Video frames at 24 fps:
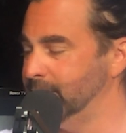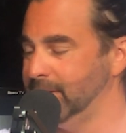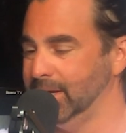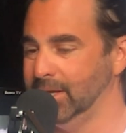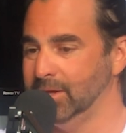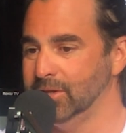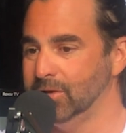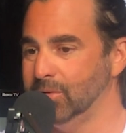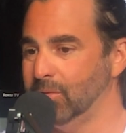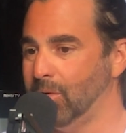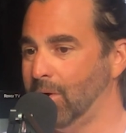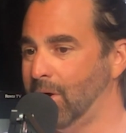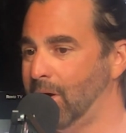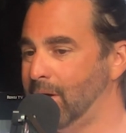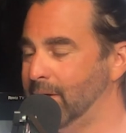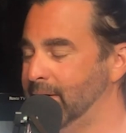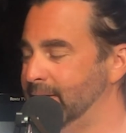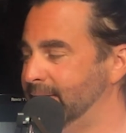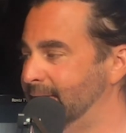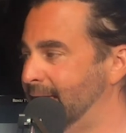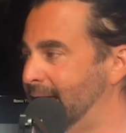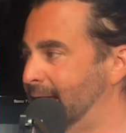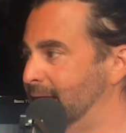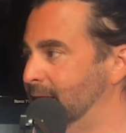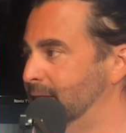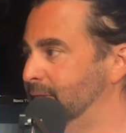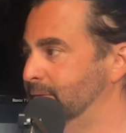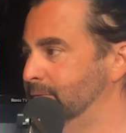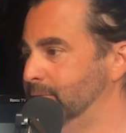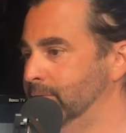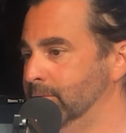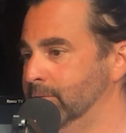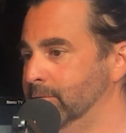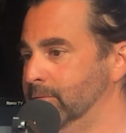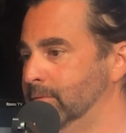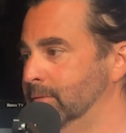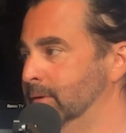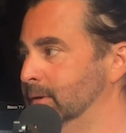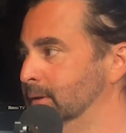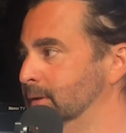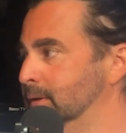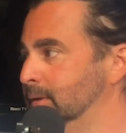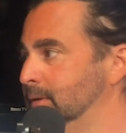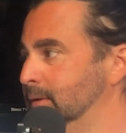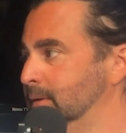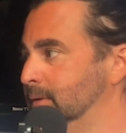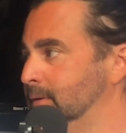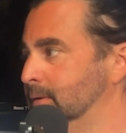You can do all of that through
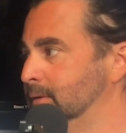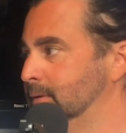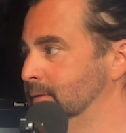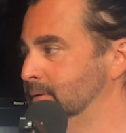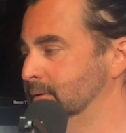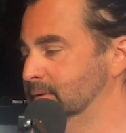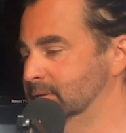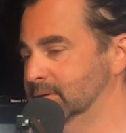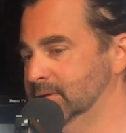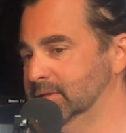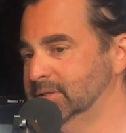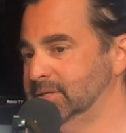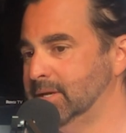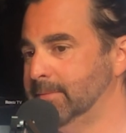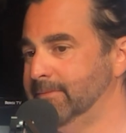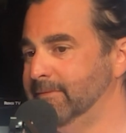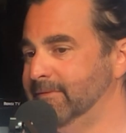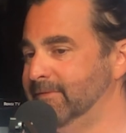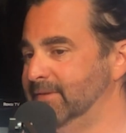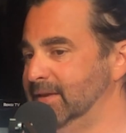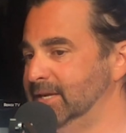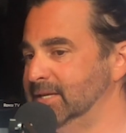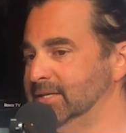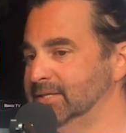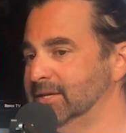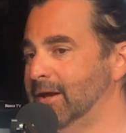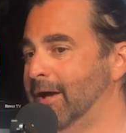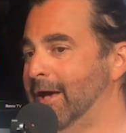some of these